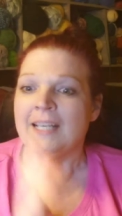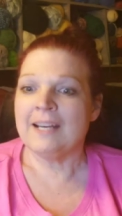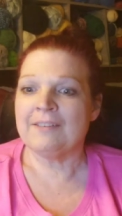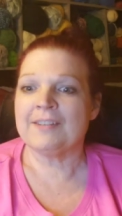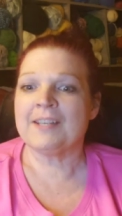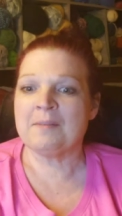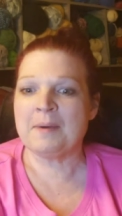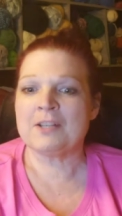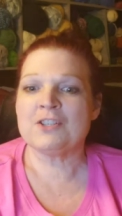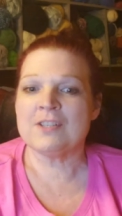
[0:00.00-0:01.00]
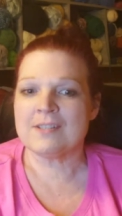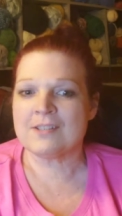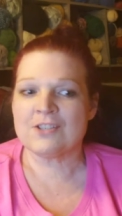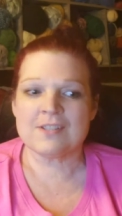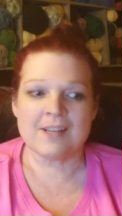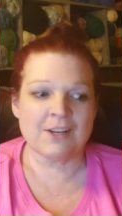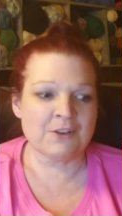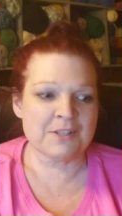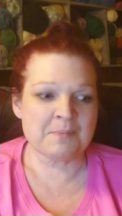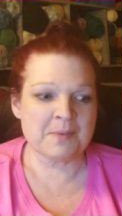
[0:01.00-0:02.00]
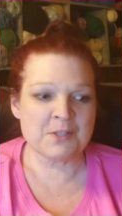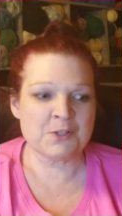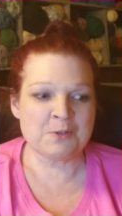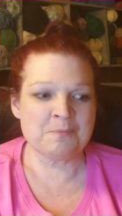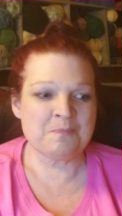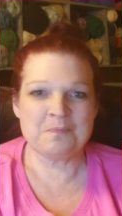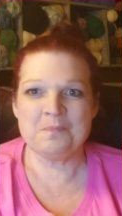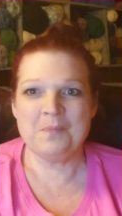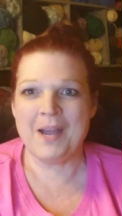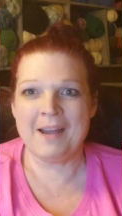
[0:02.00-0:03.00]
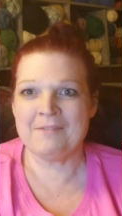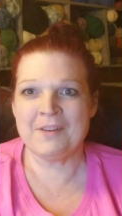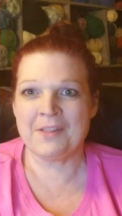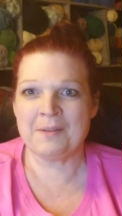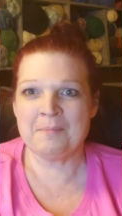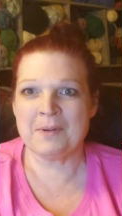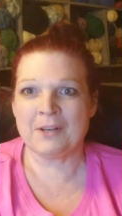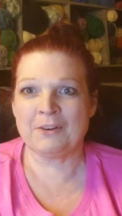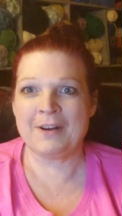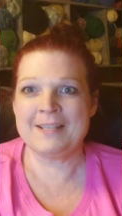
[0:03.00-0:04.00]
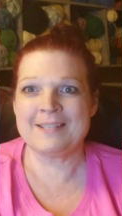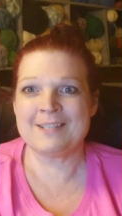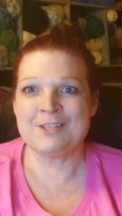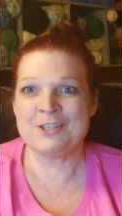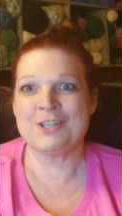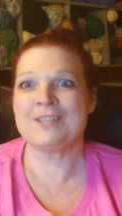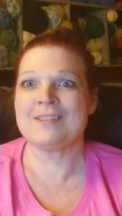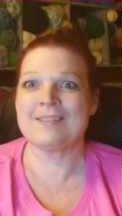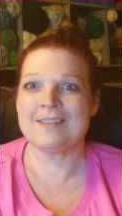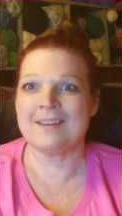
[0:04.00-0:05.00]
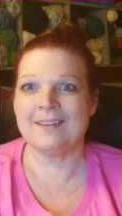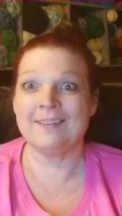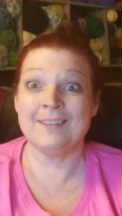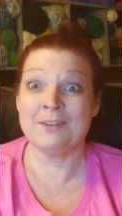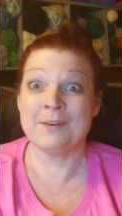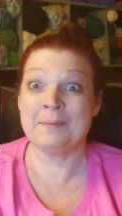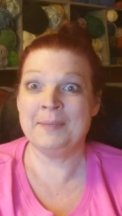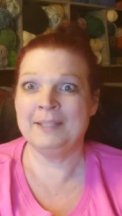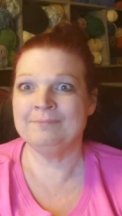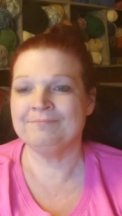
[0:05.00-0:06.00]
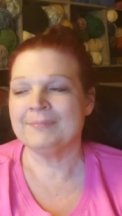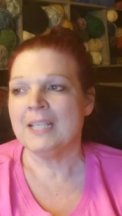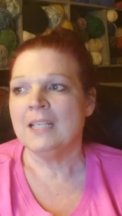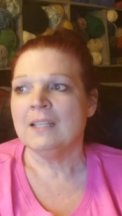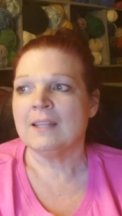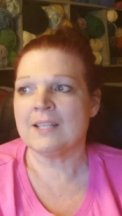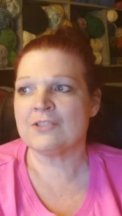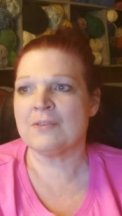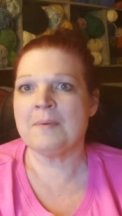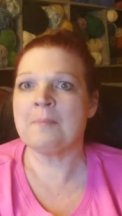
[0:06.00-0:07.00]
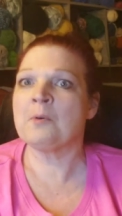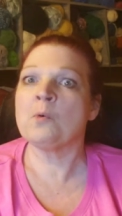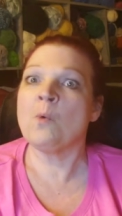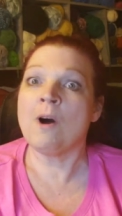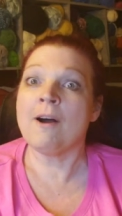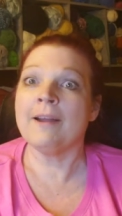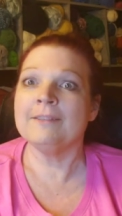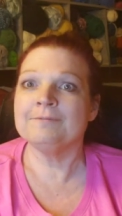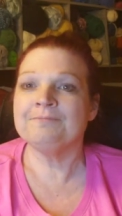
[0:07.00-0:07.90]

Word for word: everything about Jesus, just like Christmas should have nothing but Christ and Jesus in it. You know what I mean? Let's remember why.